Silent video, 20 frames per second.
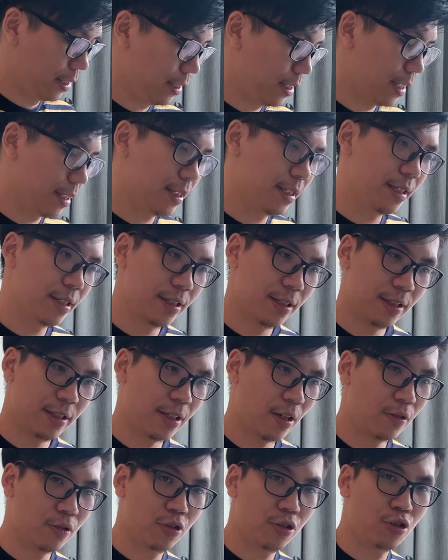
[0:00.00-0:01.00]
just
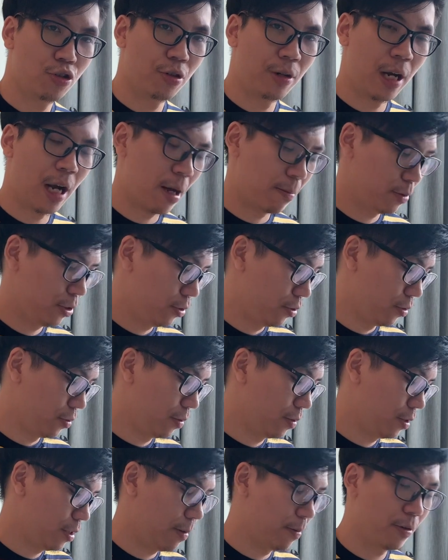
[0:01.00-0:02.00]
downstroke and upstroke.
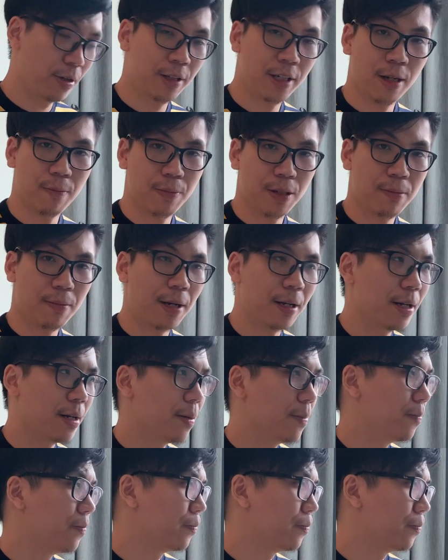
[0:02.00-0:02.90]
So I'm going to take a B minor,